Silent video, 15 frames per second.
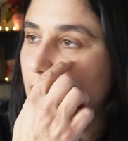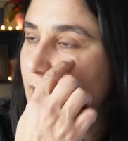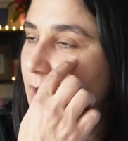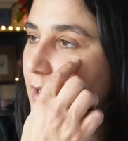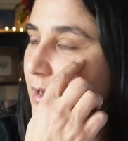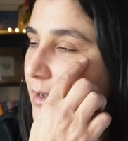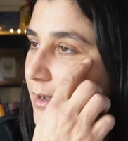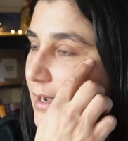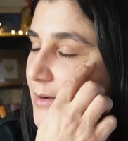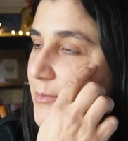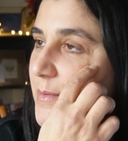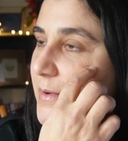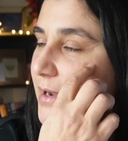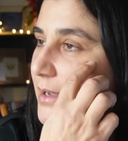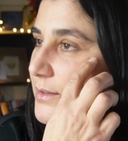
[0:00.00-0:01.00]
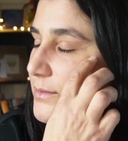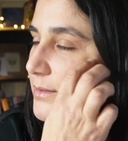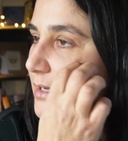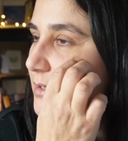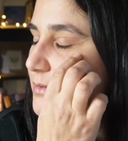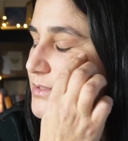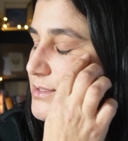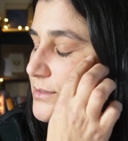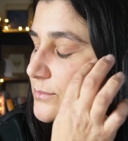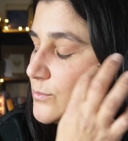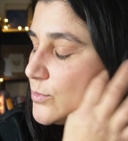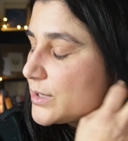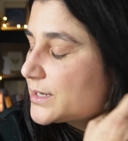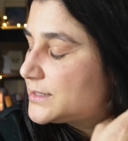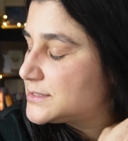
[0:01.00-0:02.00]
I remember I used to
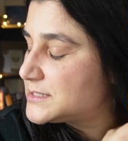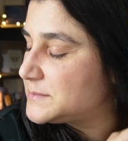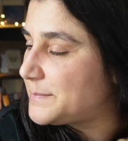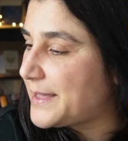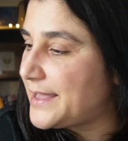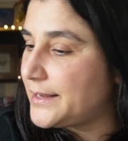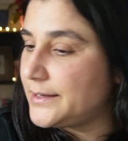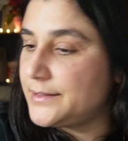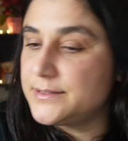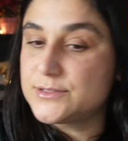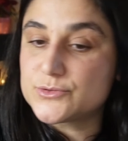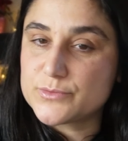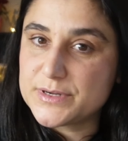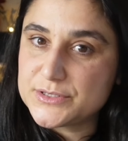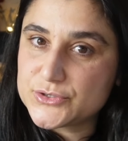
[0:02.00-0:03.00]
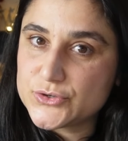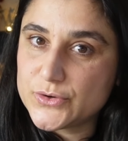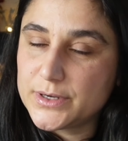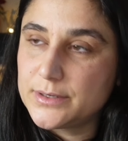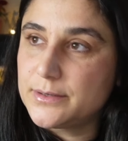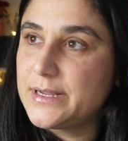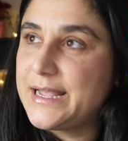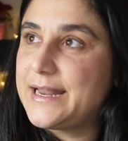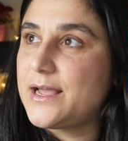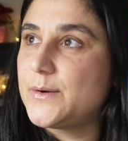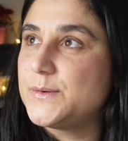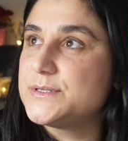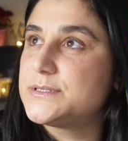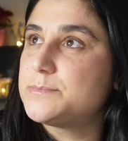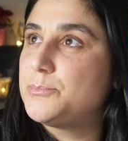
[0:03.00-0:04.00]
work in Spain in this restaurant, and I
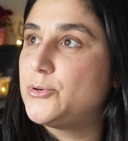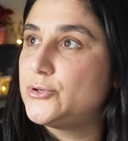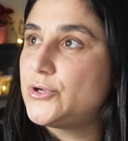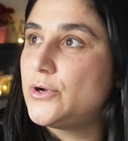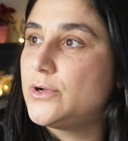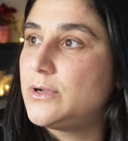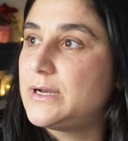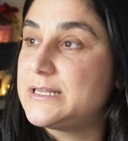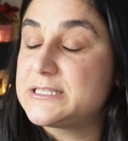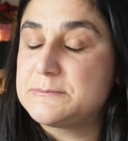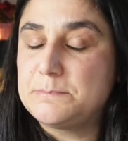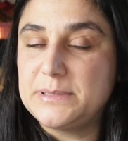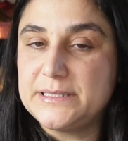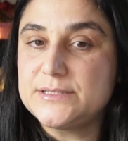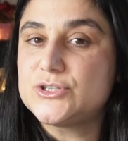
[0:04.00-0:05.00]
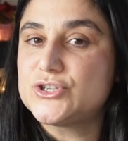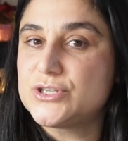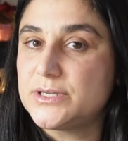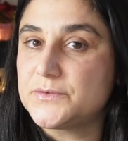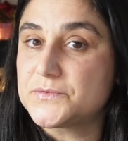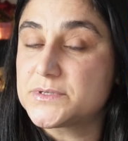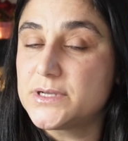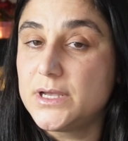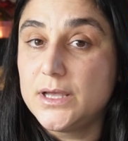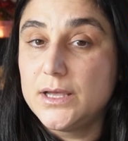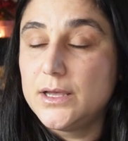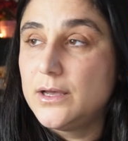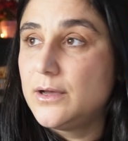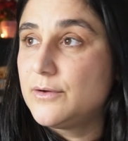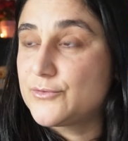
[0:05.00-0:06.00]
was put on a split shift
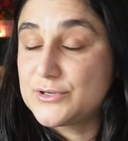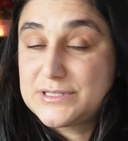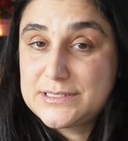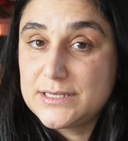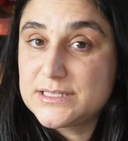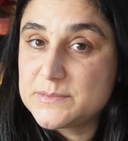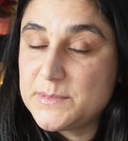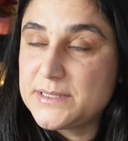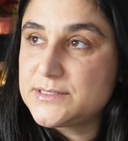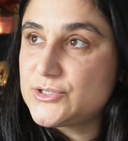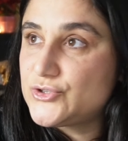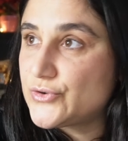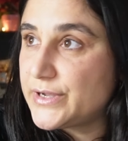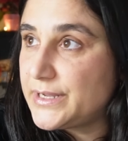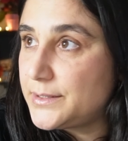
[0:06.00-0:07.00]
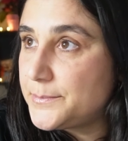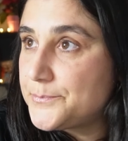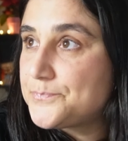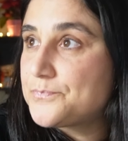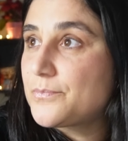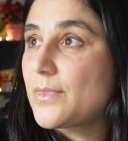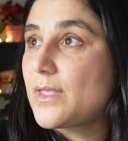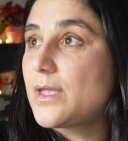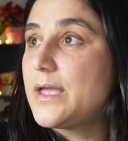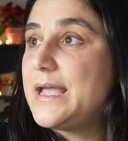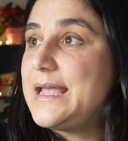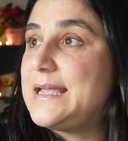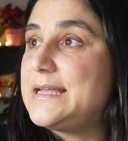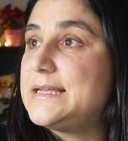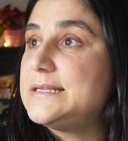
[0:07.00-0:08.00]
for 6 months straight.
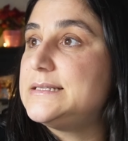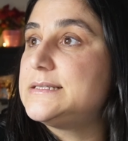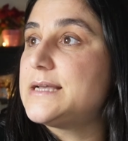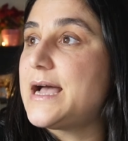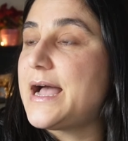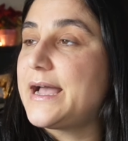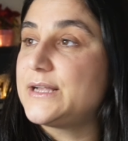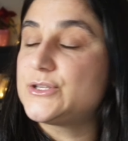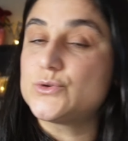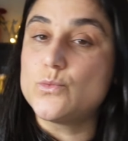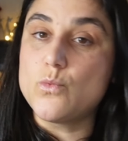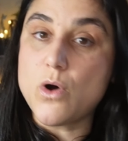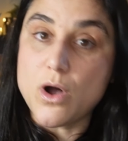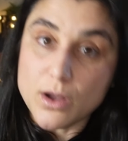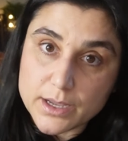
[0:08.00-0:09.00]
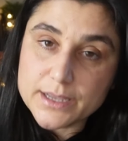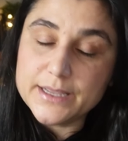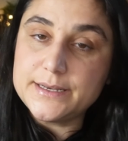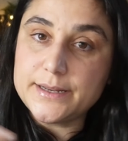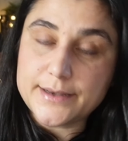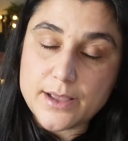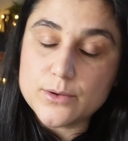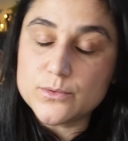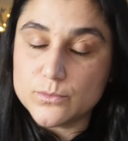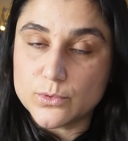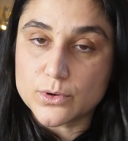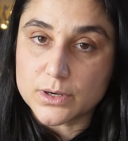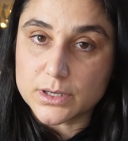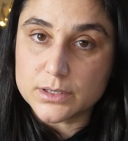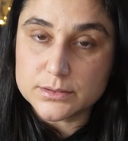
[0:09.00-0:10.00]
And I had to walk in and out of
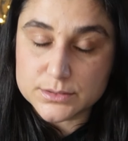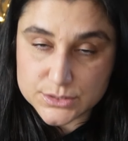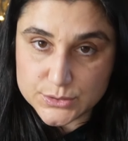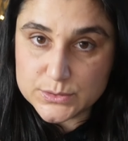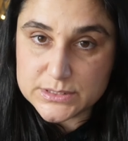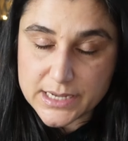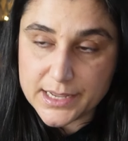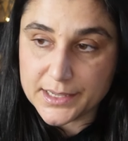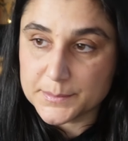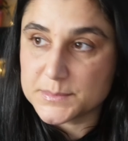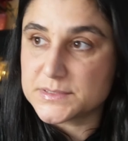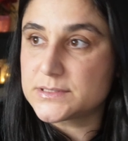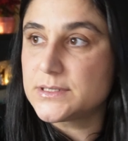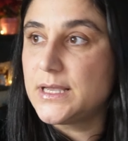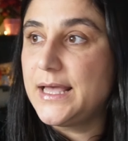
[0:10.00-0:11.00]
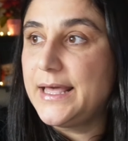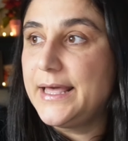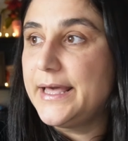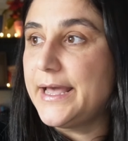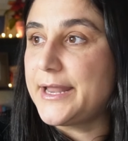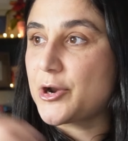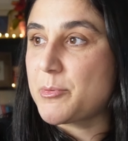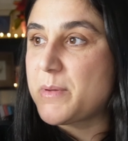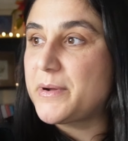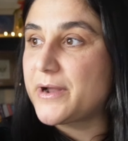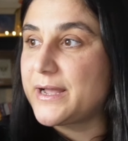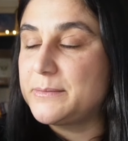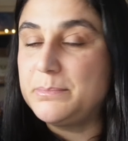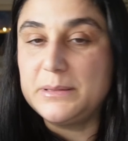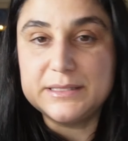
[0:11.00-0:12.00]
work 2 times. And I remember I
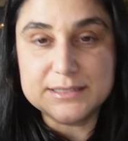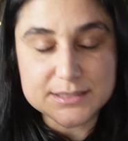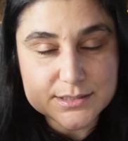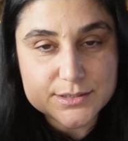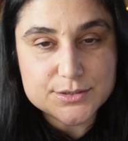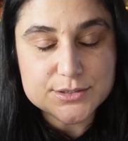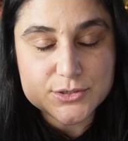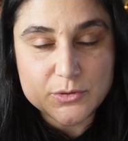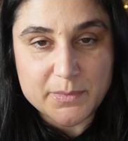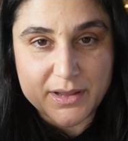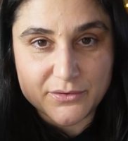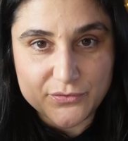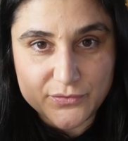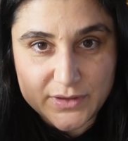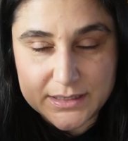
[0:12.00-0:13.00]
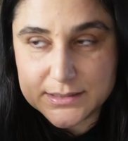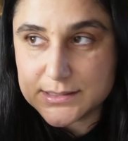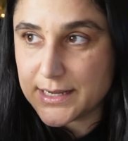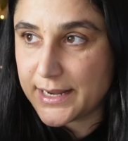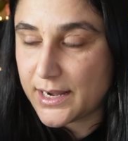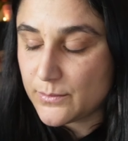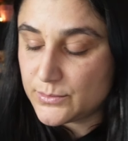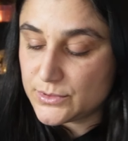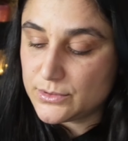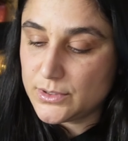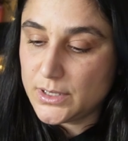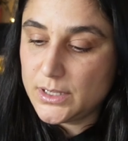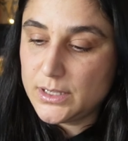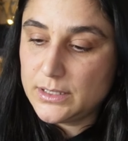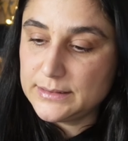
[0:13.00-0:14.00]
had blisters on my feet, and I would
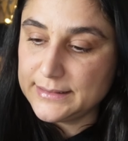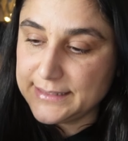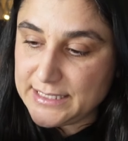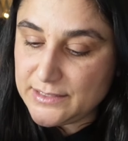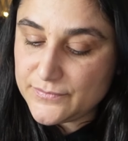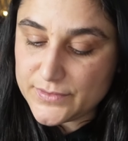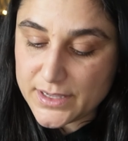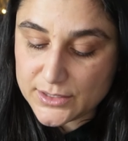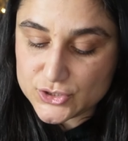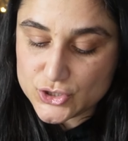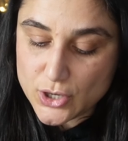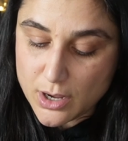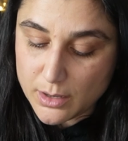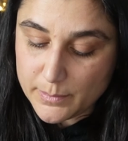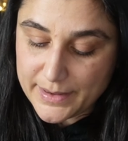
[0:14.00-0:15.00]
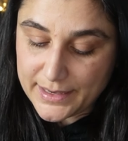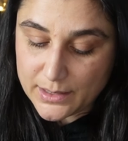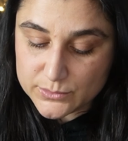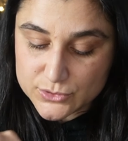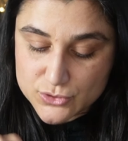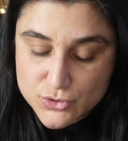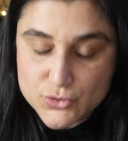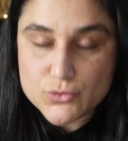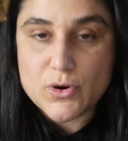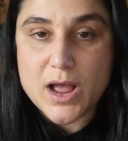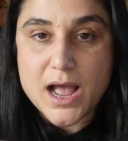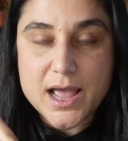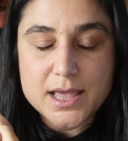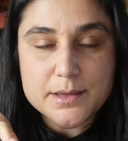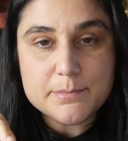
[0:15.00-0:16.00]
leave that job and I would
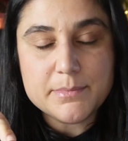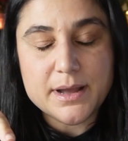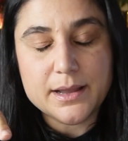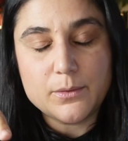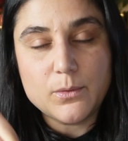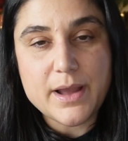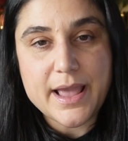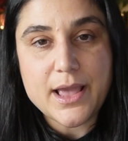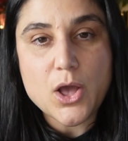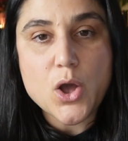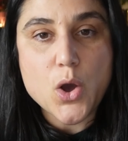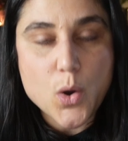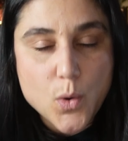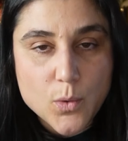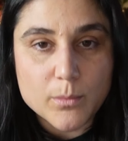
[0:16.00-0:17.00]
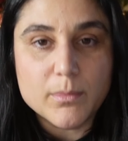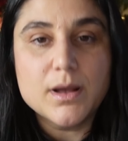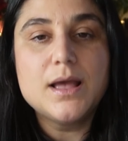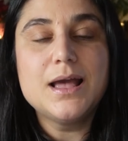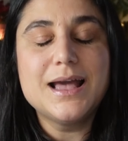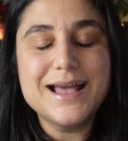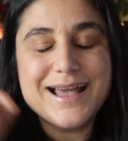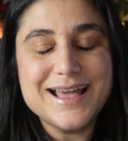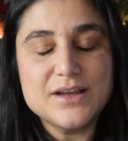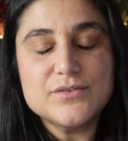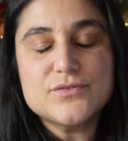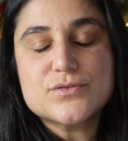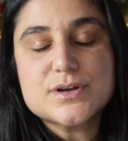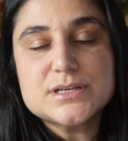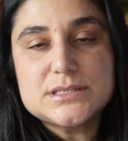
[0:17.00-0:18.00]
cry my way home
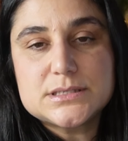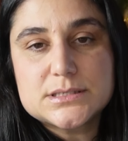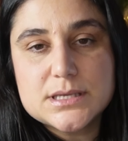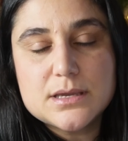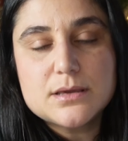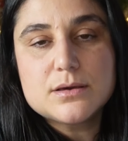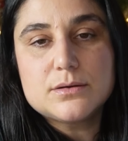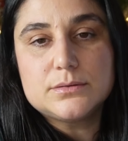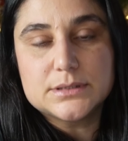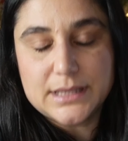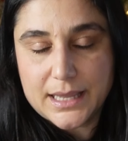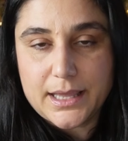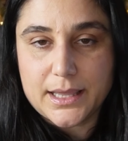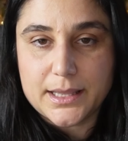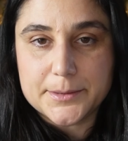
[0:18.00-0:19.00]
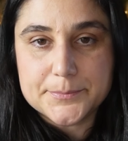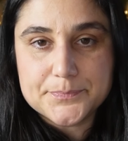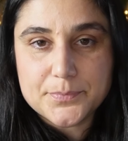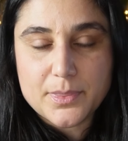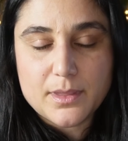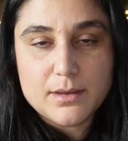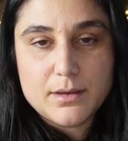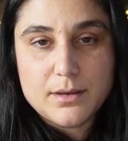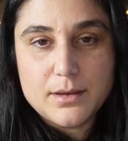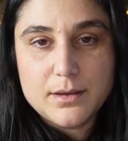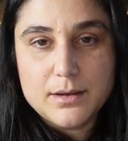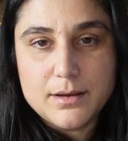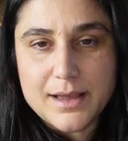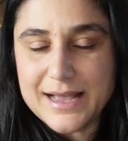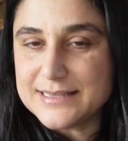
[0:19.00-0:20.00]
every single day,
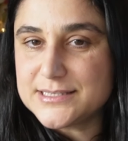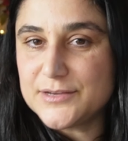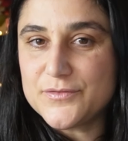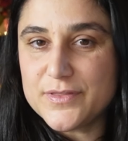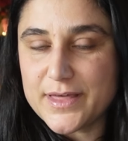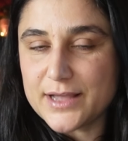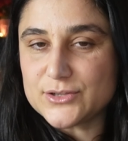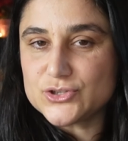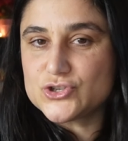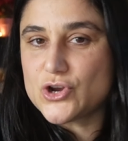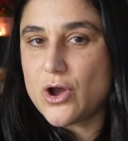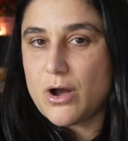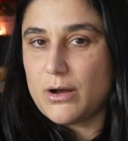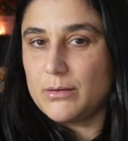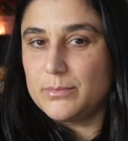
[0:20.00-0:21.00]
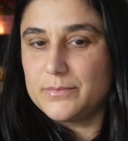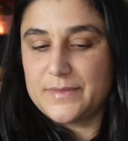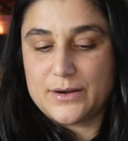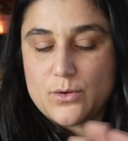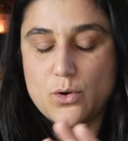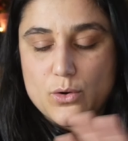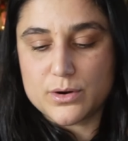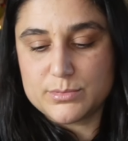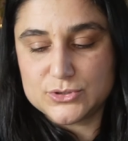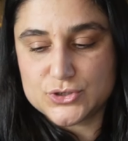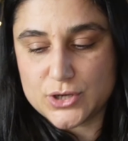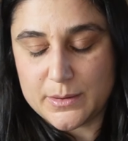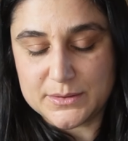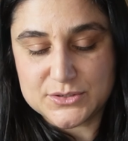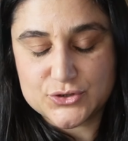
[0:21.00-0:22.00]
as if that job, that horrible
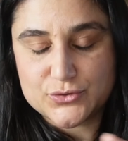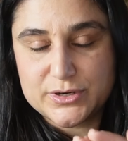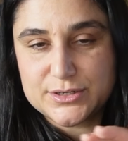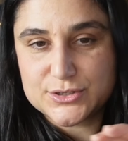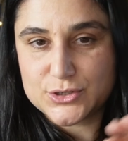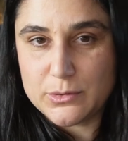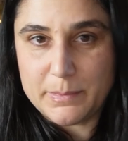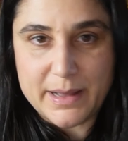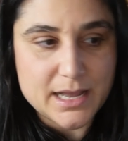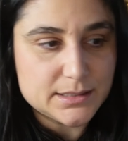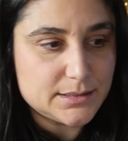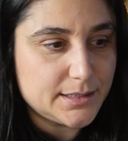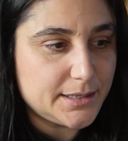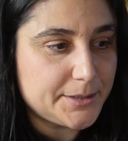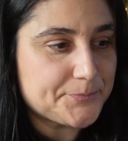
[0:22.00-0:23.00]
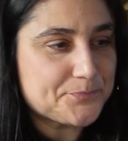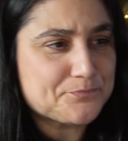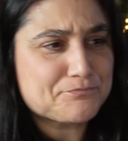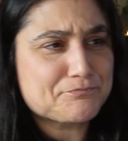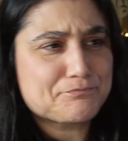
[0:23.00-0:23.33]
job, I was treated so badly.